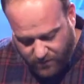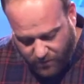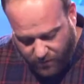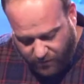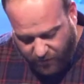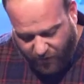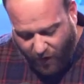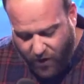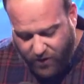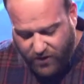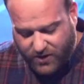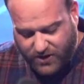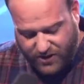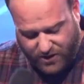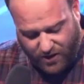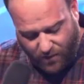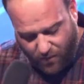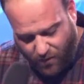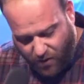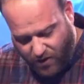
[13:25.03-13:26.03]
Focus
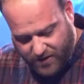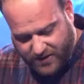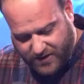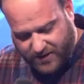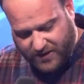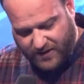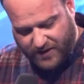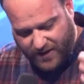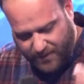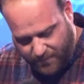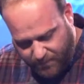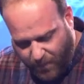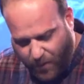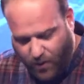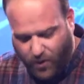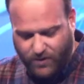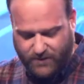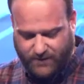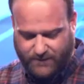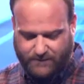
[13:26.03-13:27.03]
on what's
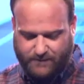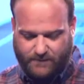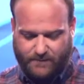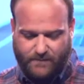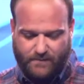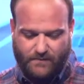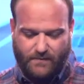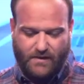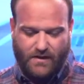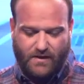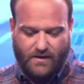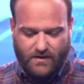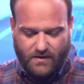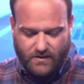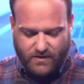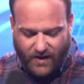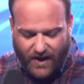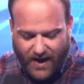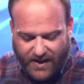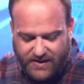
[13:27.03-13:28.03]
important.
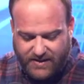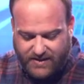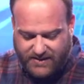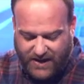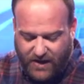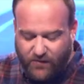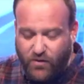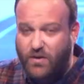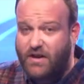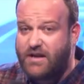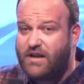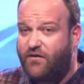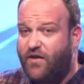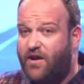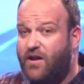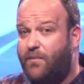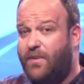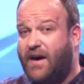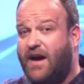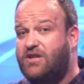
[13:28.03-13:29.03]
So understand if you want to
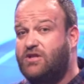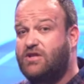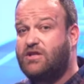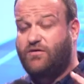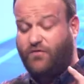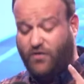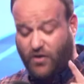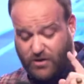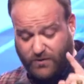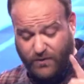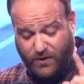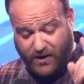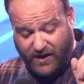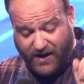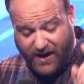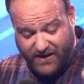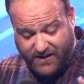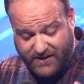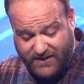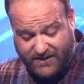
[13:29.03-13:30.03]
develop patience, first of all, you've got
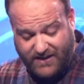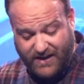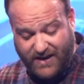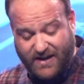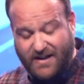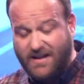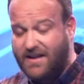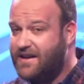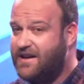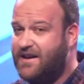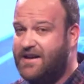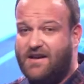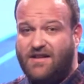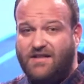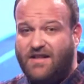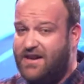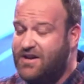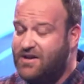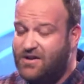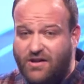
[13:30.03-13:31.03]
to understand
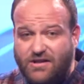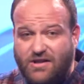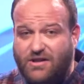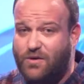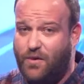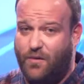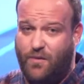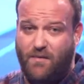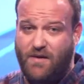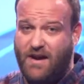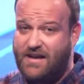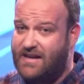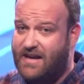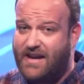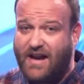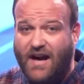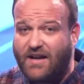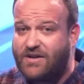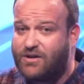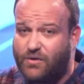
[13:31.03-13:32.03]
that you're not Superman, you
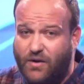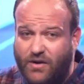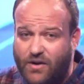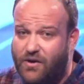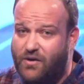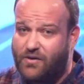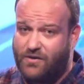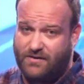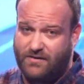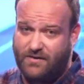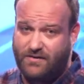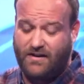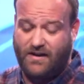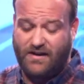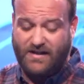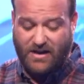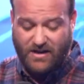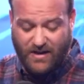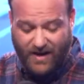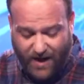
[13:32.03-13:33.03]
can't do it all,
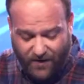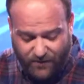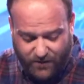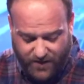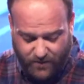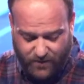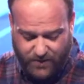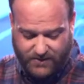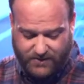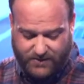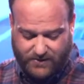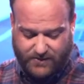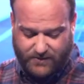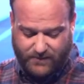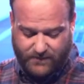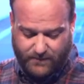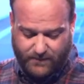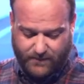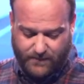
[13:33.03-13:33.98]
and that you have limits.